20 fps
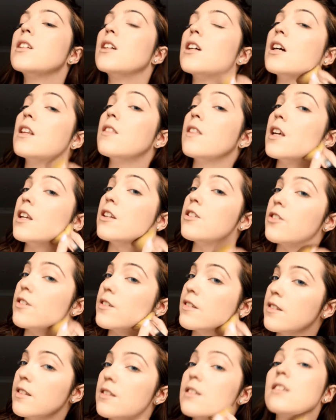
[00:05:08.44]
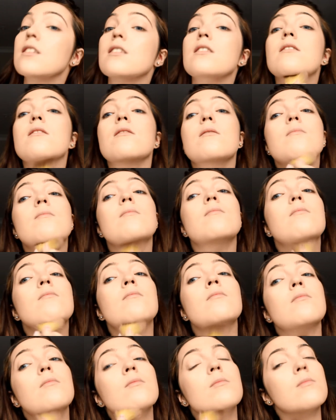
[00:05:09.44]
and then just
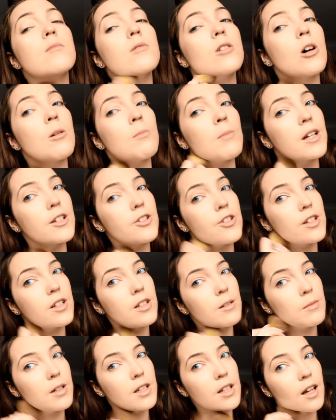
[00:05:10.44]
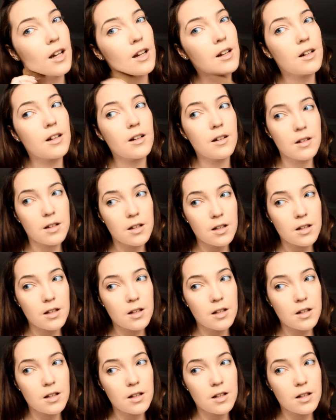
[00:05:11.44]
on my chin and my neck.